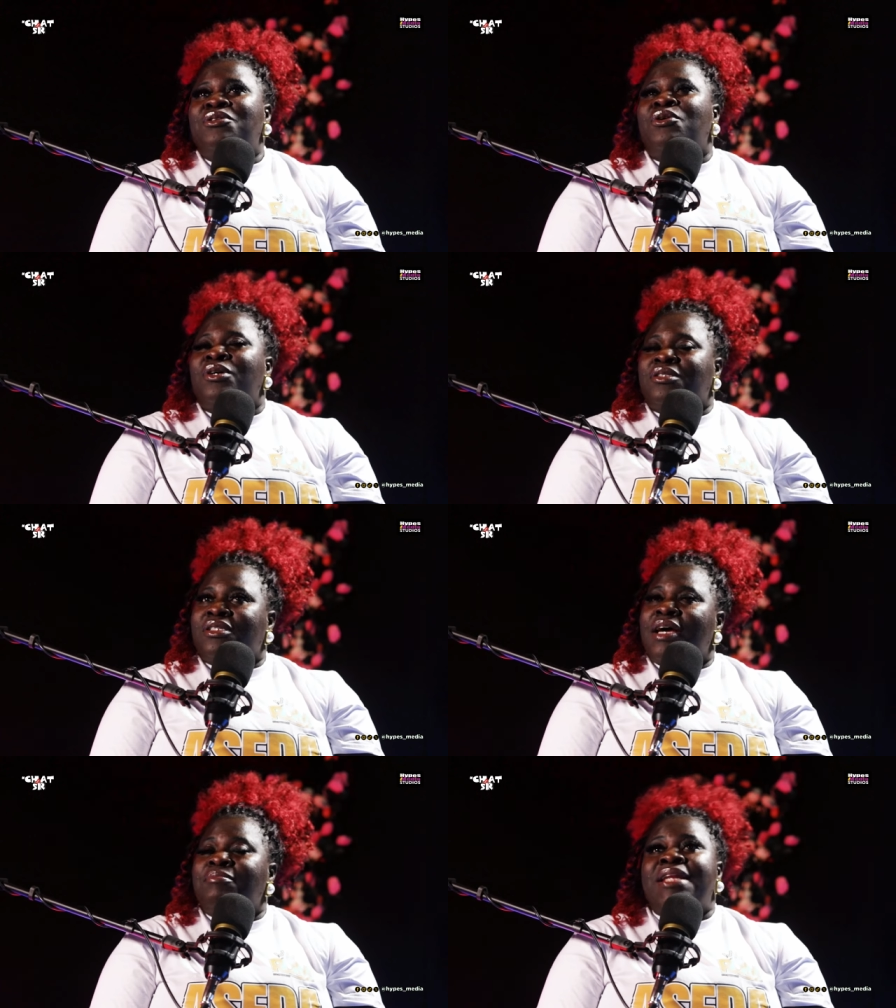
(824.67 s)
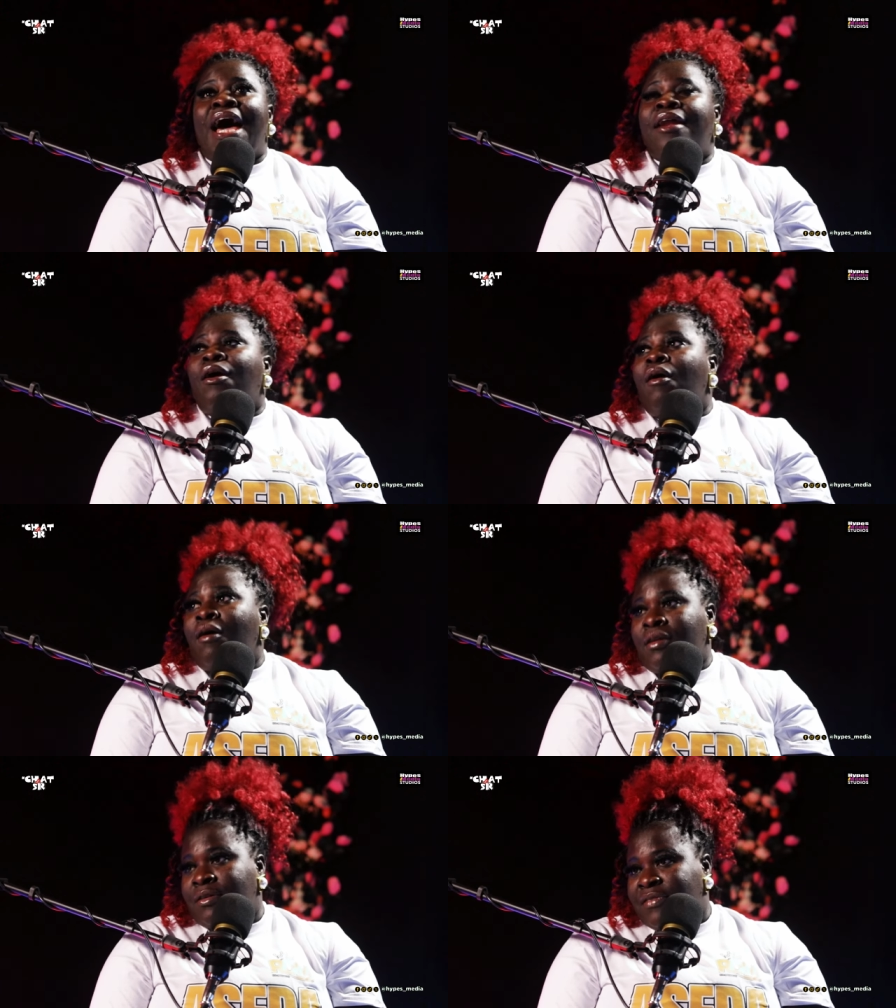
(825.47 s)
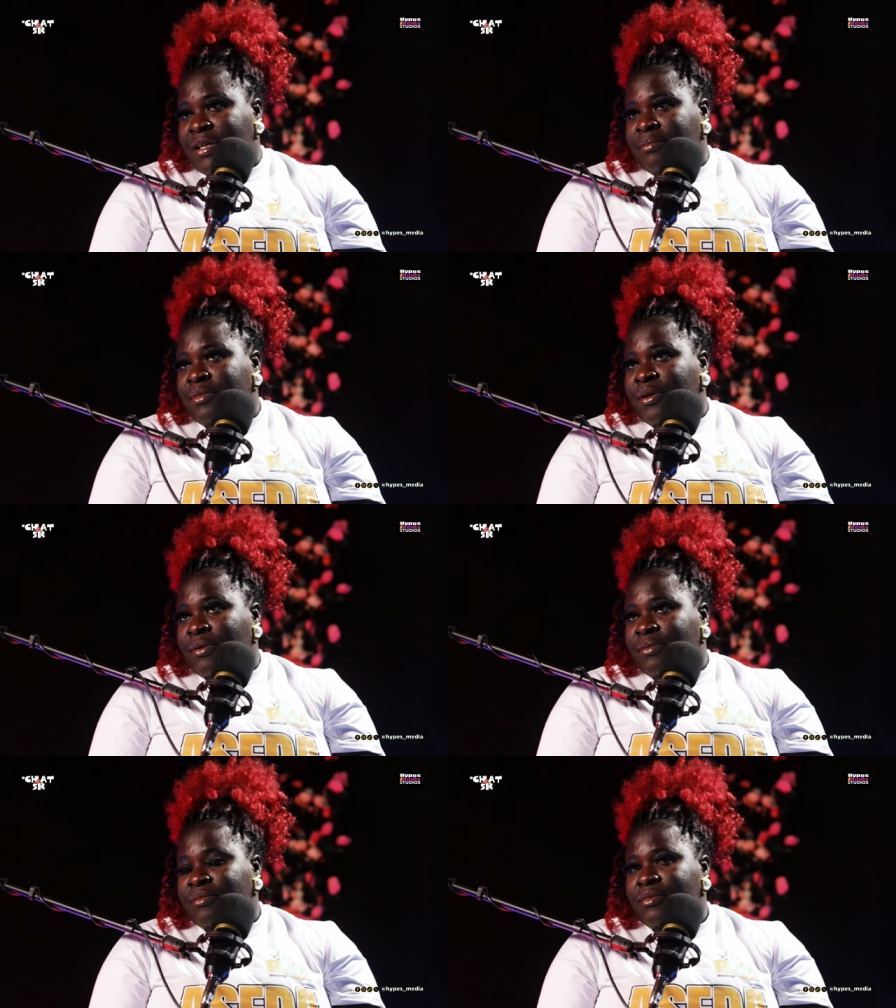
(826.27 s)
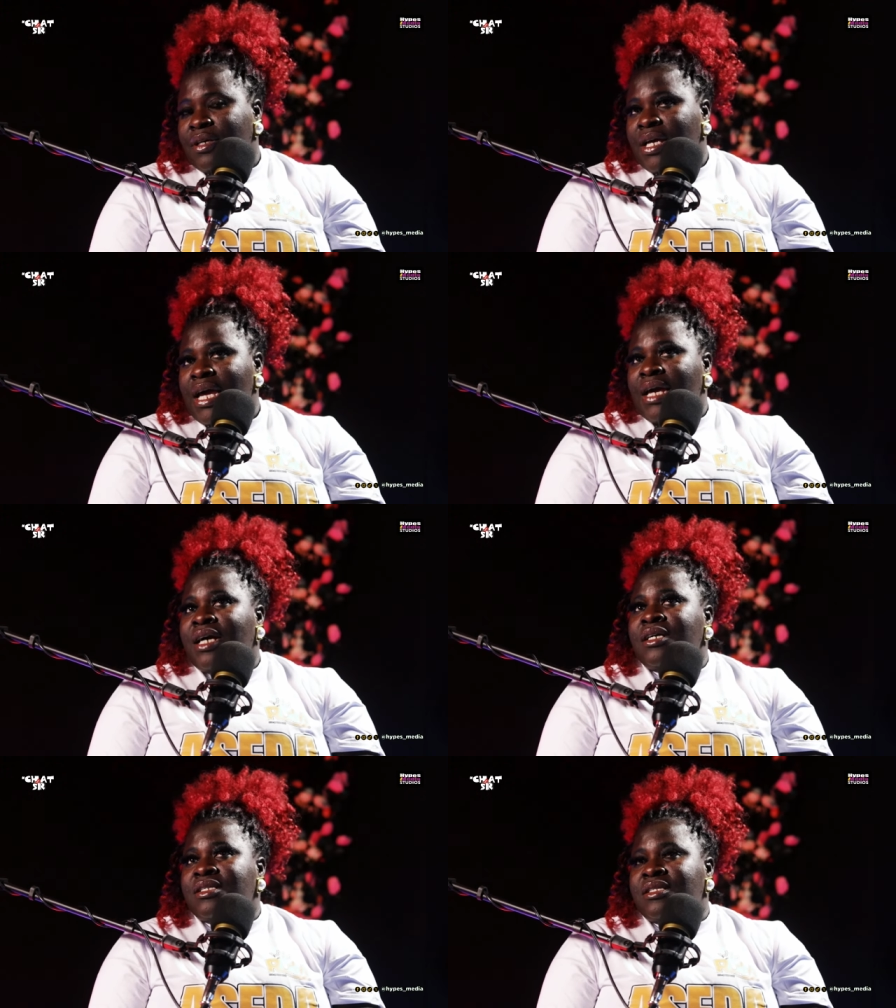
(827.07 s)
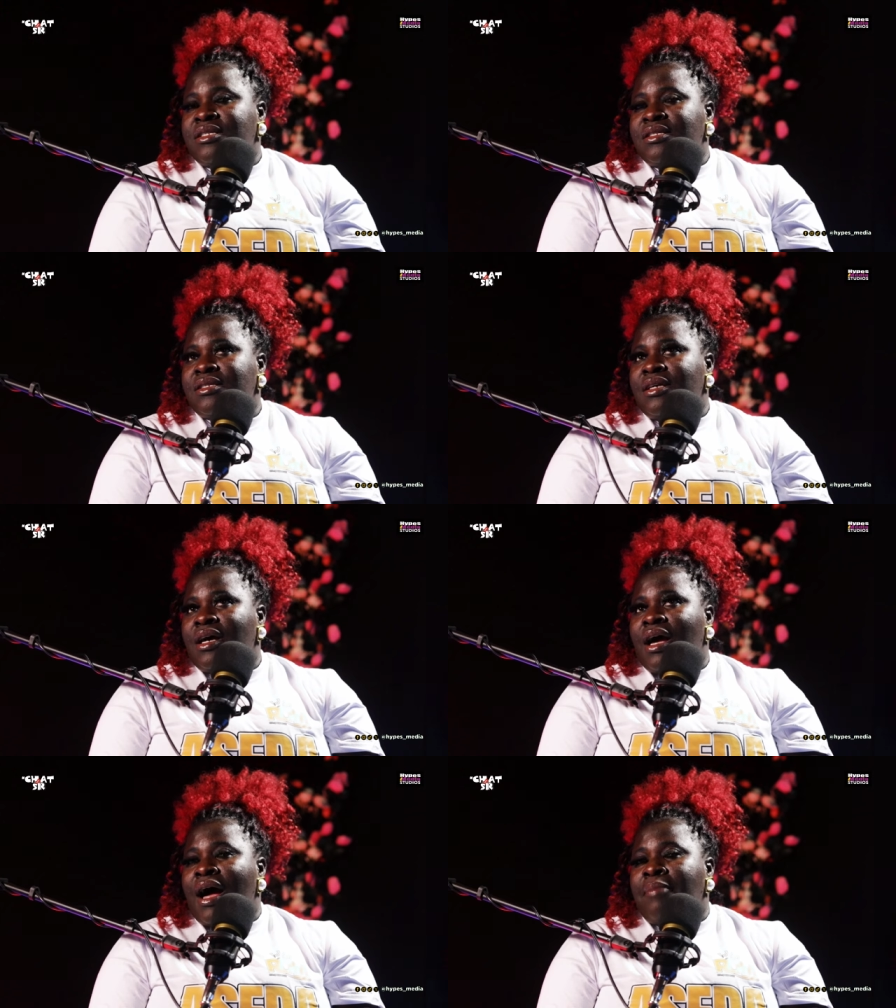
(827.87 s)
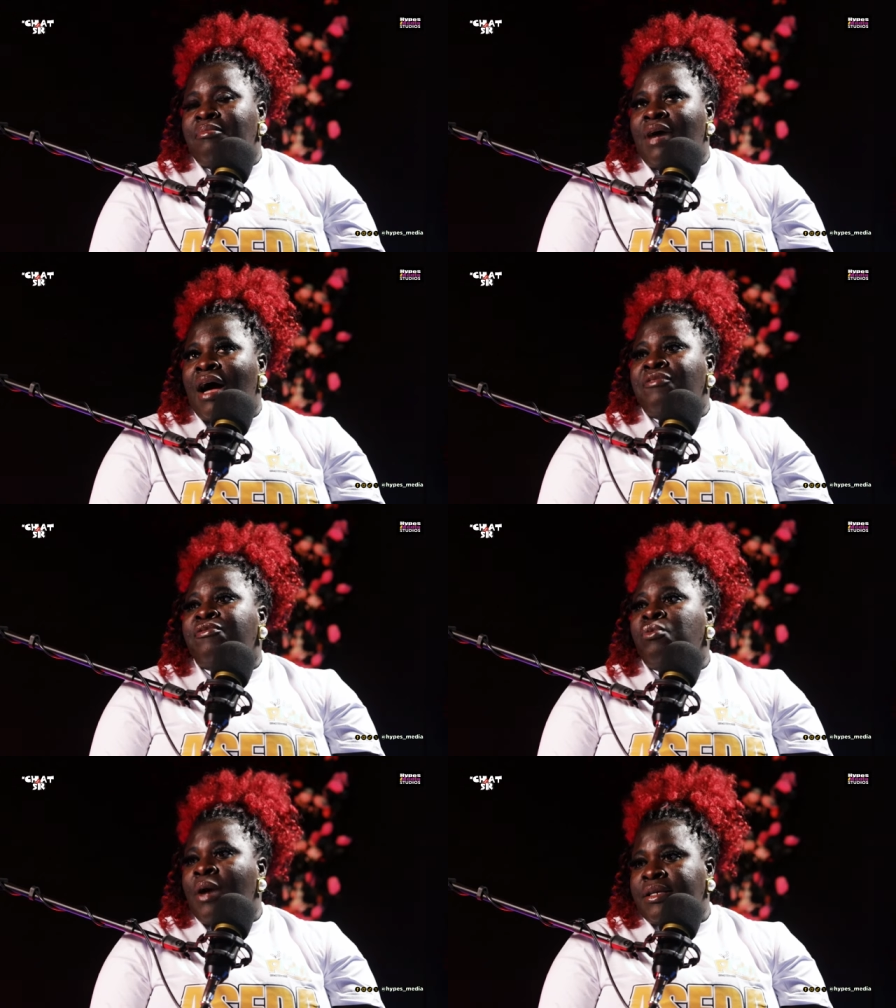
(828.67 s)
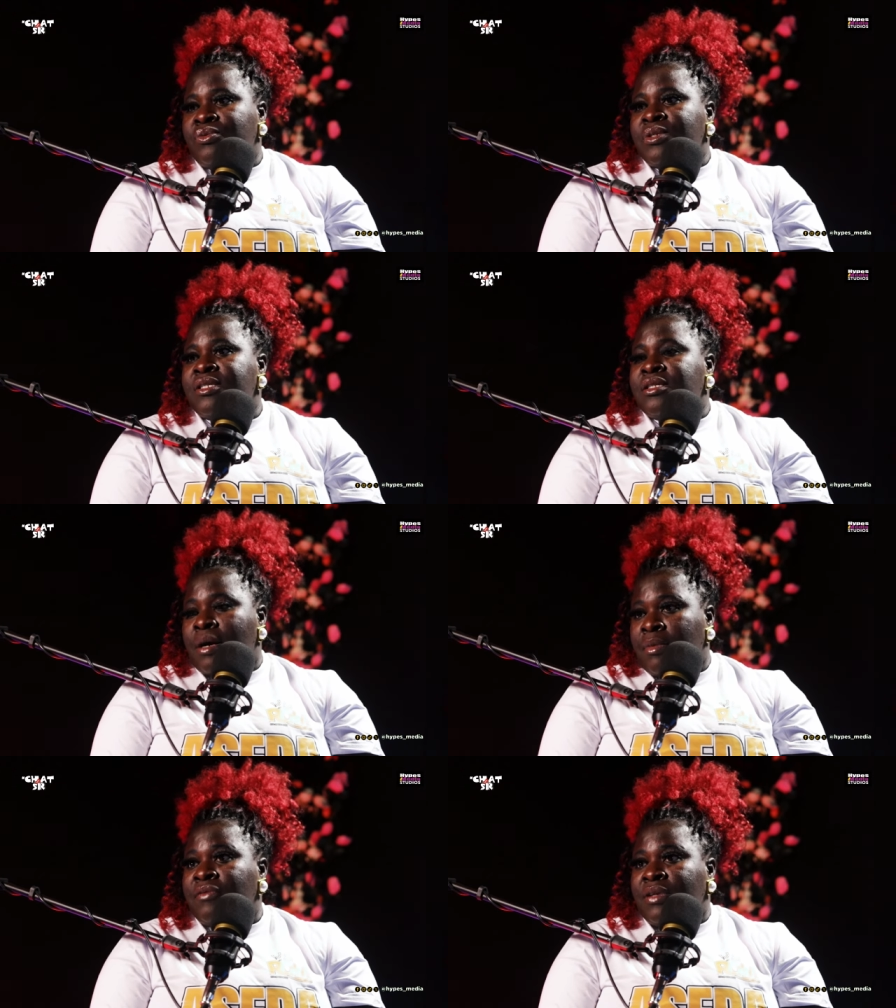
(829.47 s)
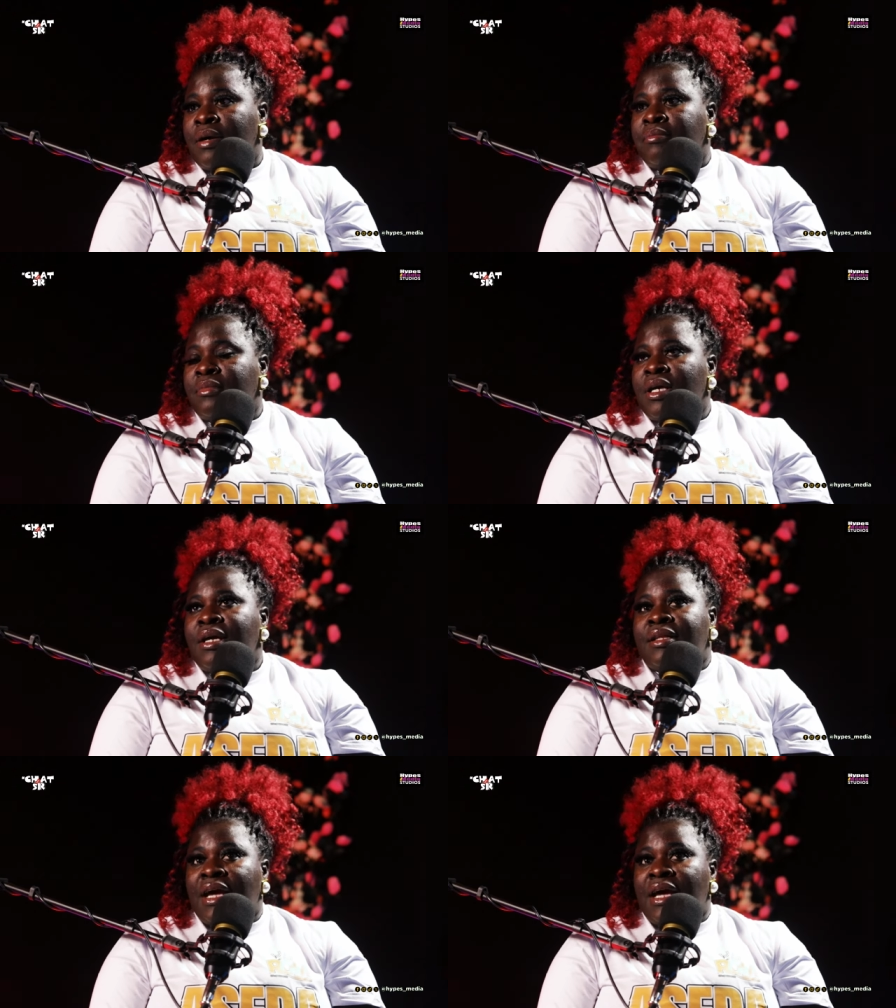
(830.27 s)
you go to them not all of them though because mm-hmm. um, i've worked with some of them mm-hmm.